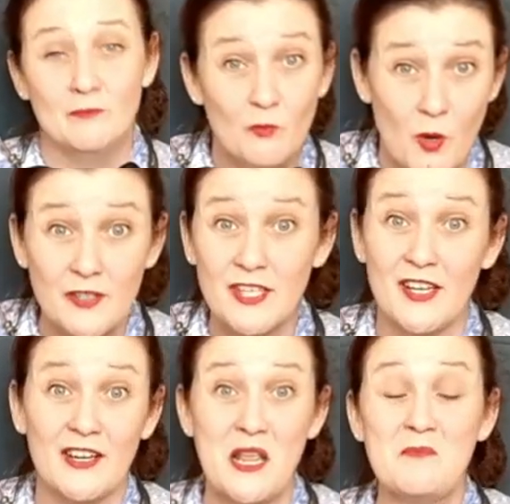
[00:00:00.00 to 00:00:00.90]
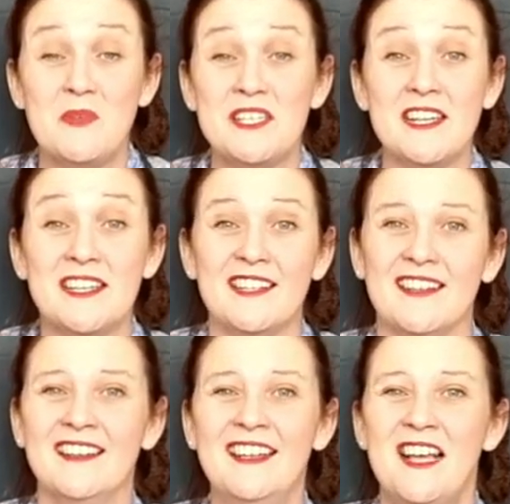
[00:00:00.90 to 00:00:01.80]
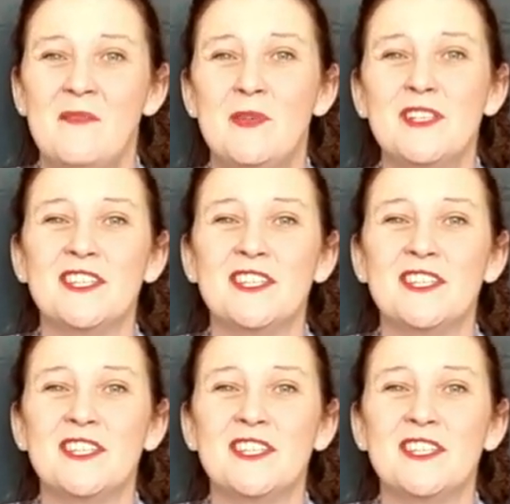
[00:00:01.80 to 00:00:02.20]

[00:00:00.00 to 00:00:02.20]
One girl in particular puts